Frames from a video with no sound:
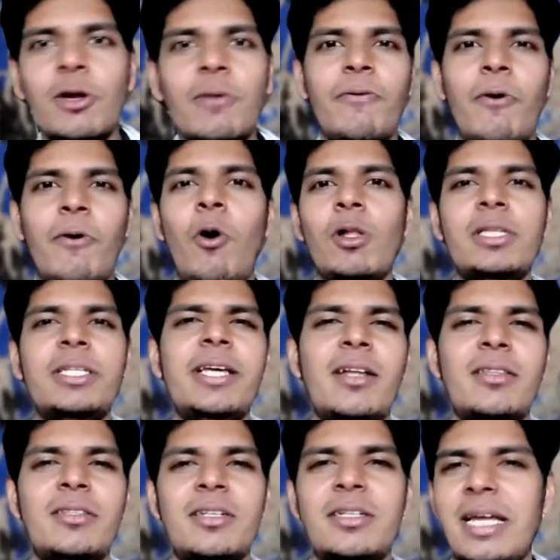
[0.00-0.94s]
of all the
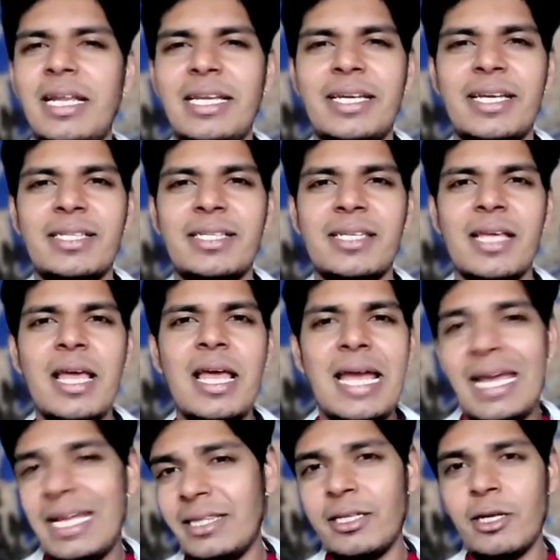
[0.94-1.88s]
other delegates
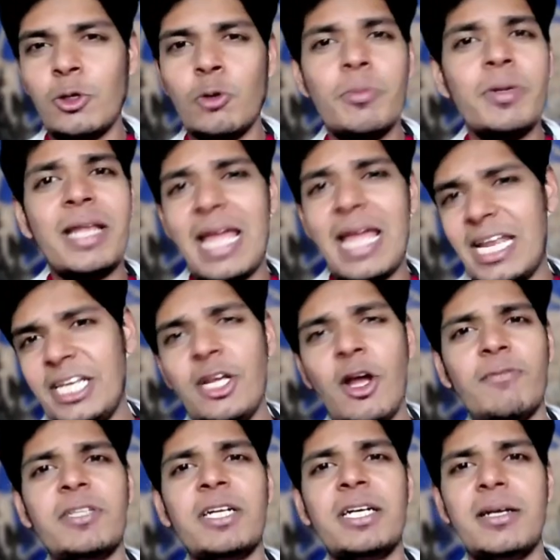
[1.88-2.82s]
in the room in any
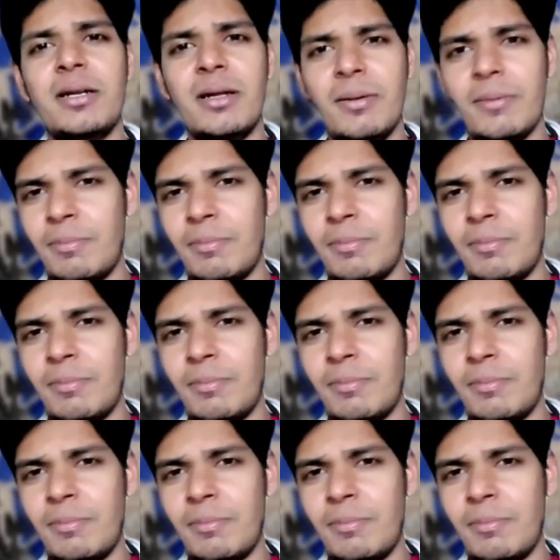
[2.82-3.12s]
of the